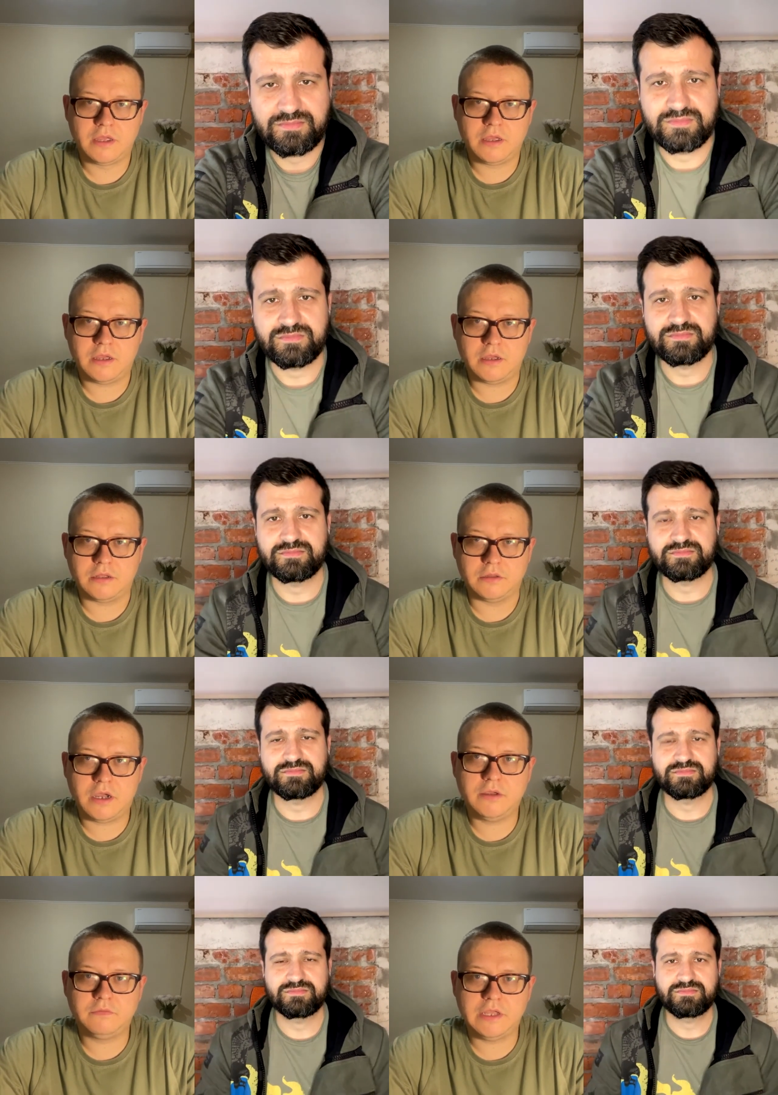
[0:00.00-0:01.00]
Speaker 1: uh,
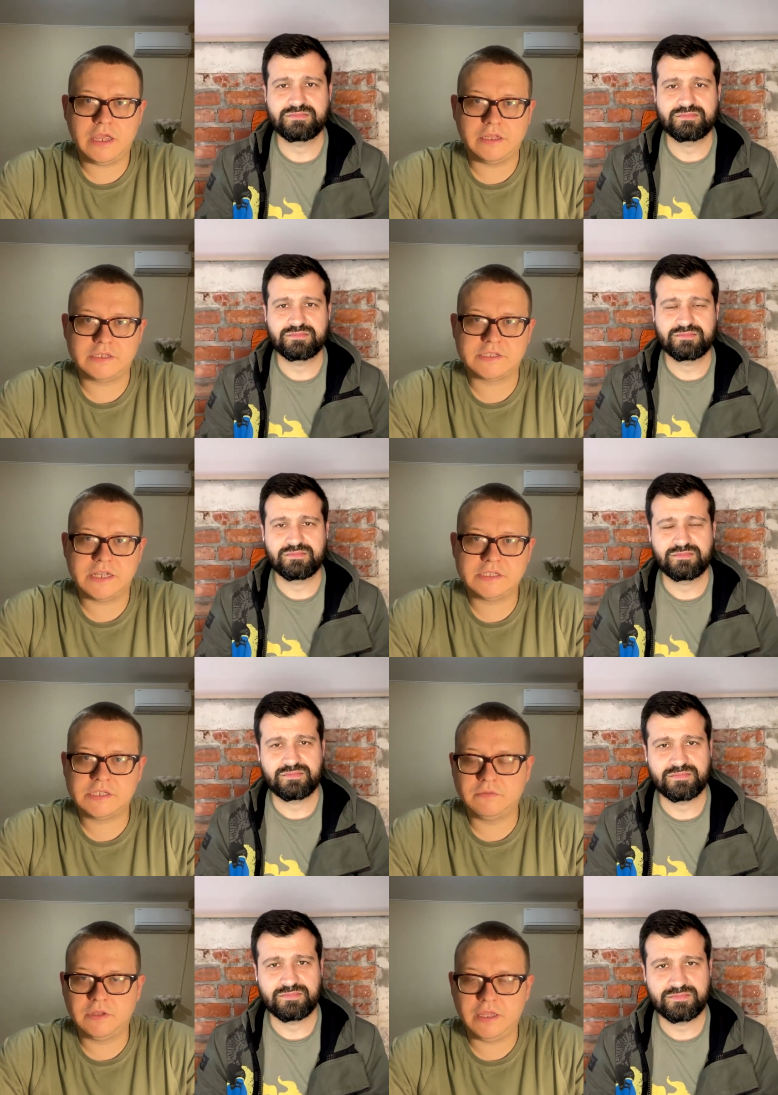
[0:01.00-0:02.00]
lively and
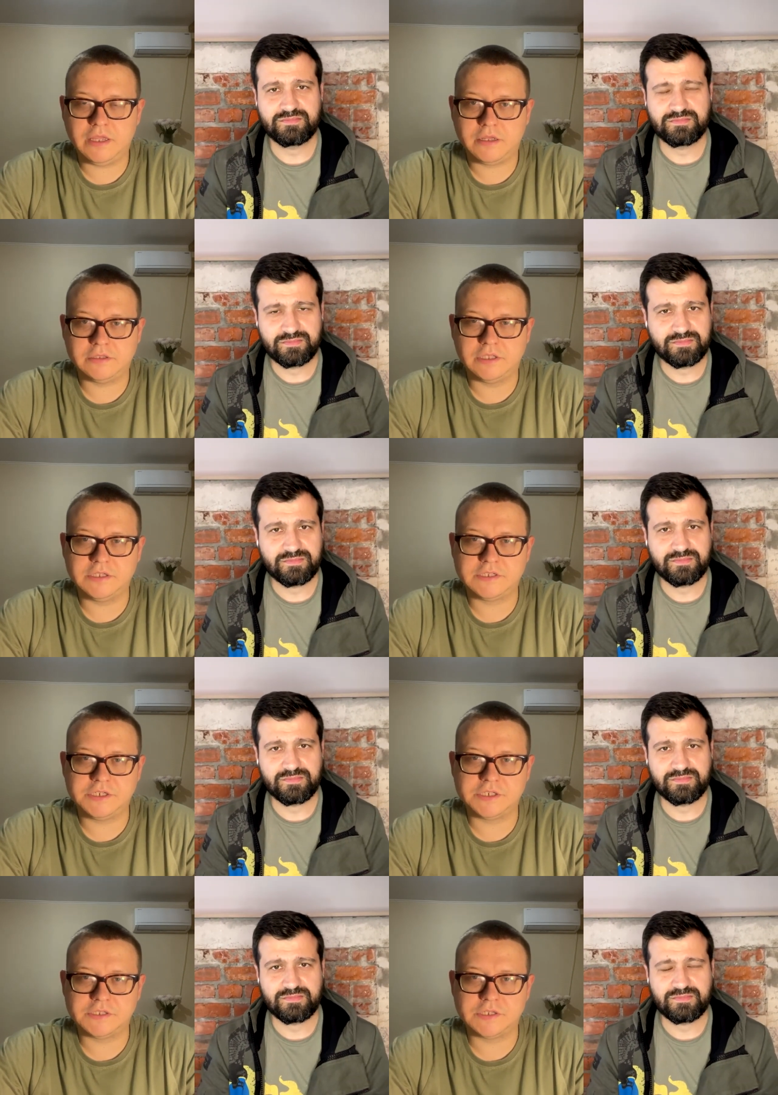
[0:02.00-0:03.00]
extensively the
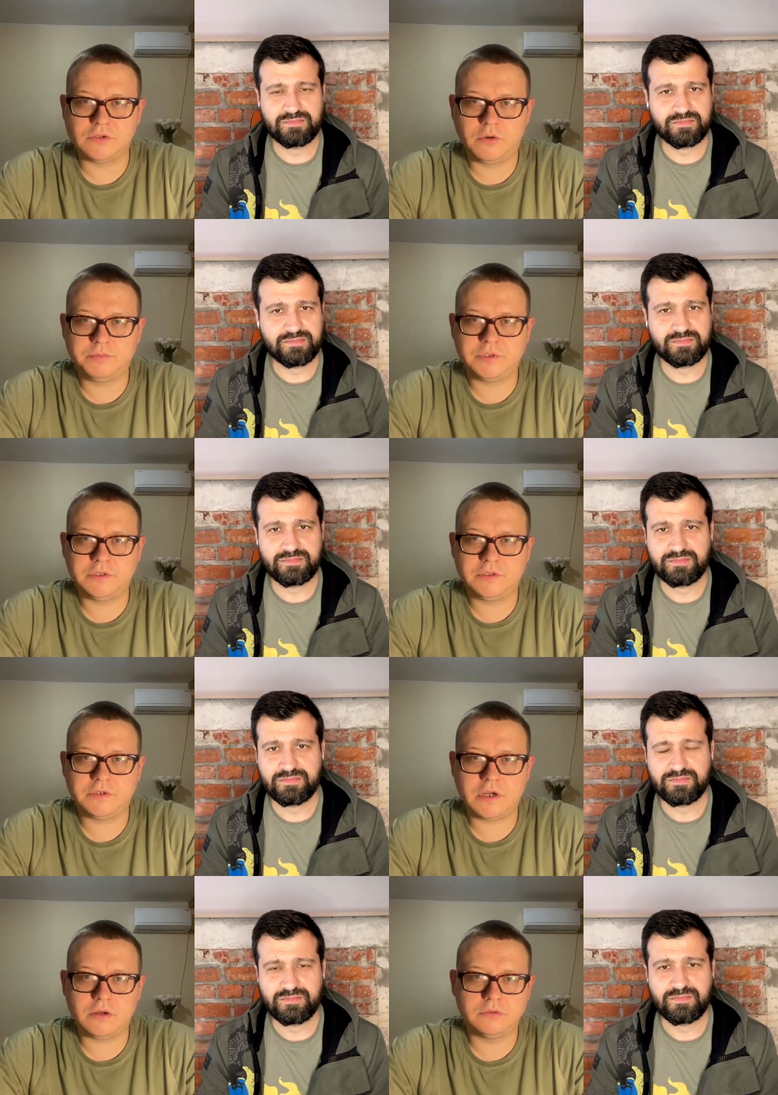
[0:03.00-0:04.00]
decisions adopted,
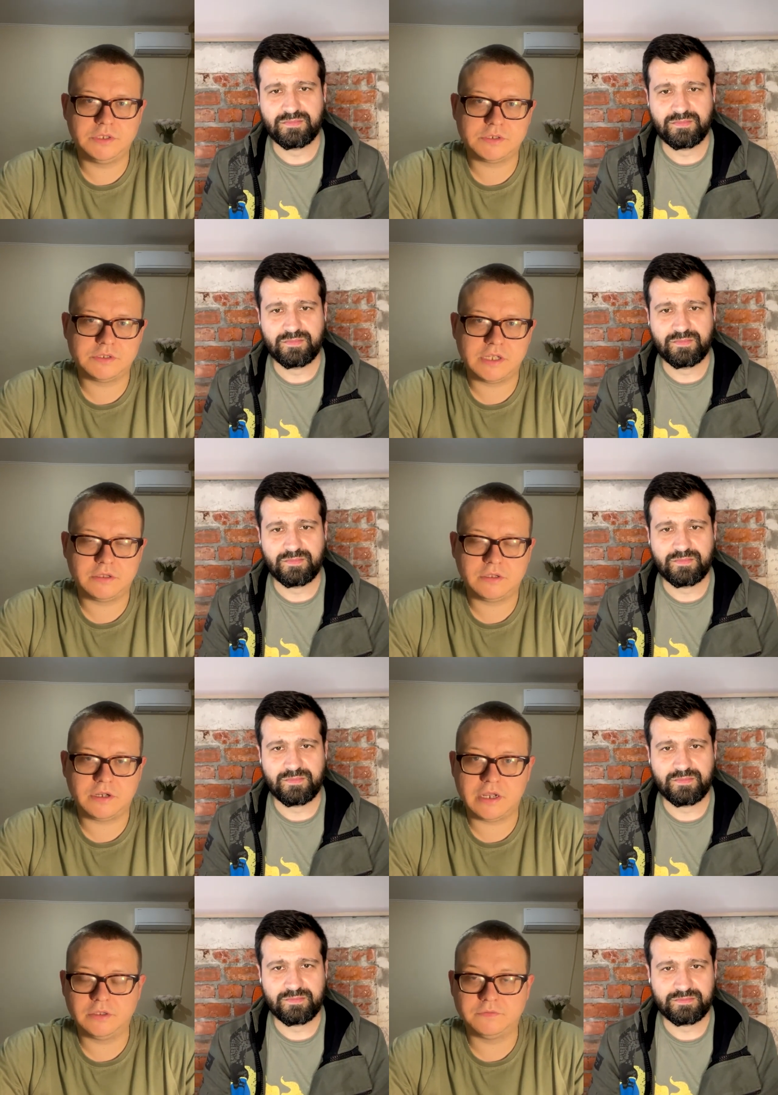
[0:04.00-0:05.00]
how this was that
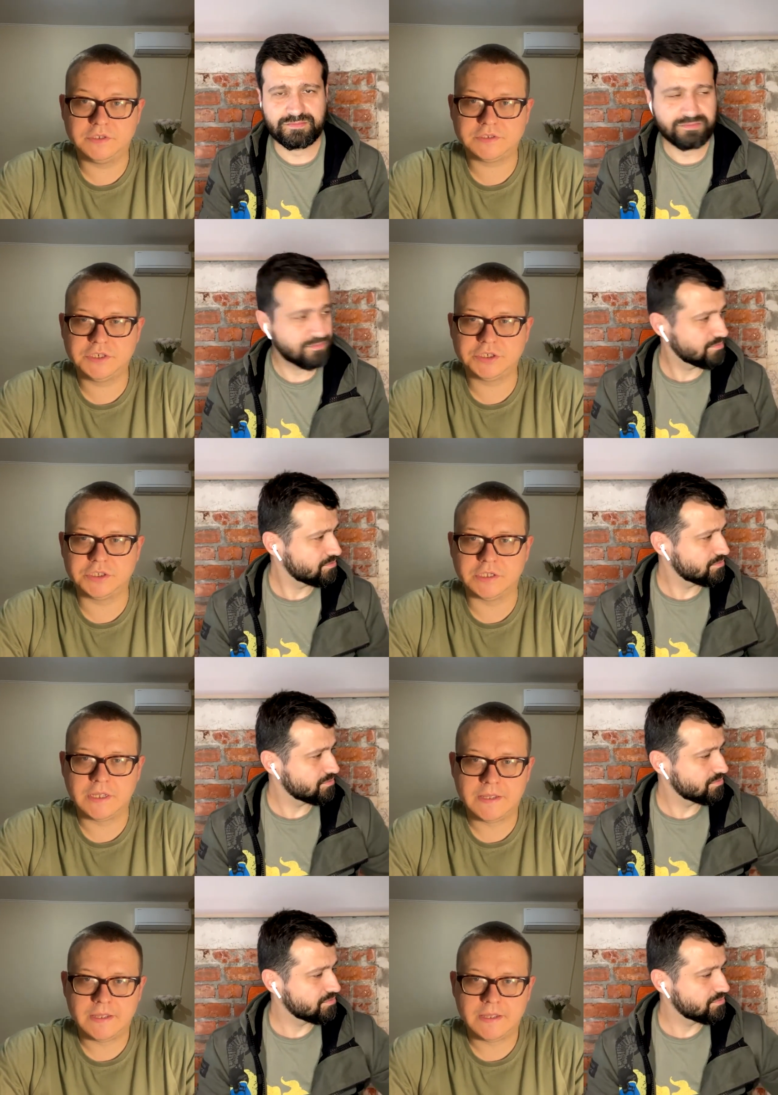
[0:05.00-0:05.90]
kind of decision